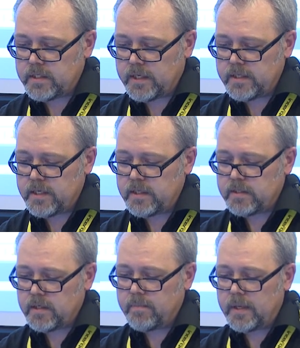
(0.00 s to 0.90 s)
and I see
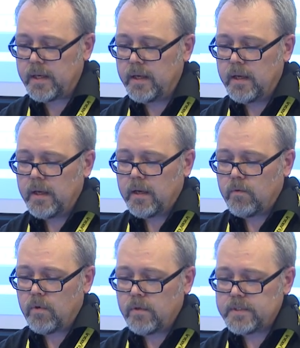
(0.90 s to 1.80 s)
this in my
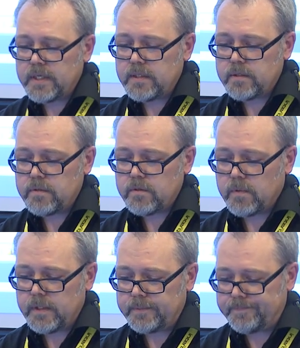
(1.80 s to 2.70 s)
role center as
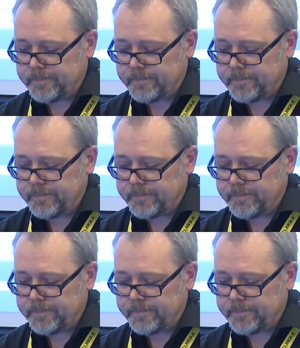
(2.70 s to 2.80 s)
well.